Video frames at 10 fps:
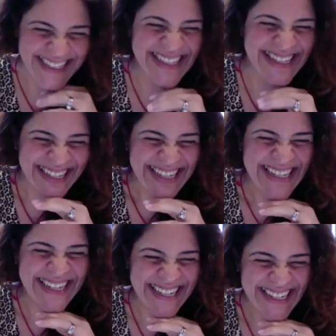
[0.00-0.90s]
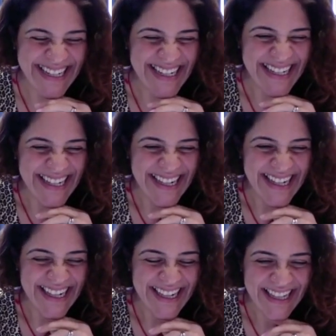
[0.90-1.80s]

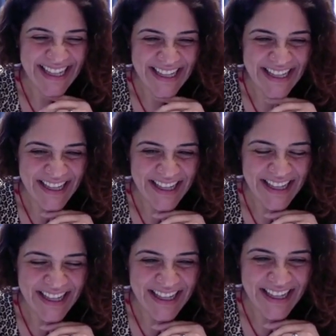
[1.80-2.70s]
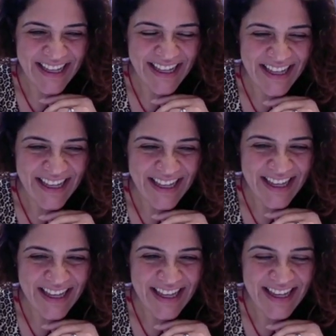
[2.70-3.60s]

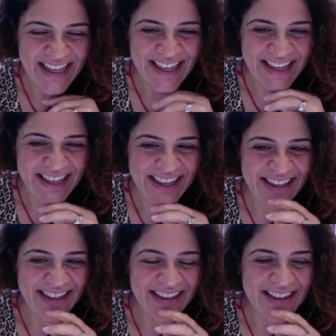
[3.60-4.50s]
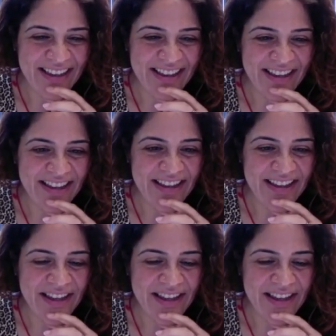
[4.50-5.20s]
(not speaking)